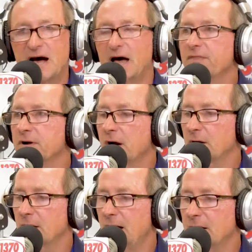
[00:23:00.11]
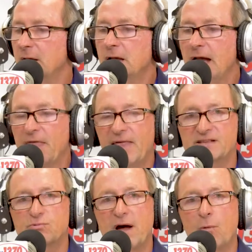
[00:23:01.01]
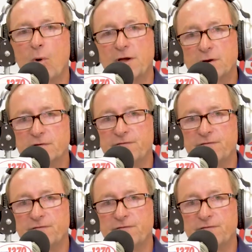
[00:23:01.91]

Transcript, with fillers: on the car lot. And that's why I want your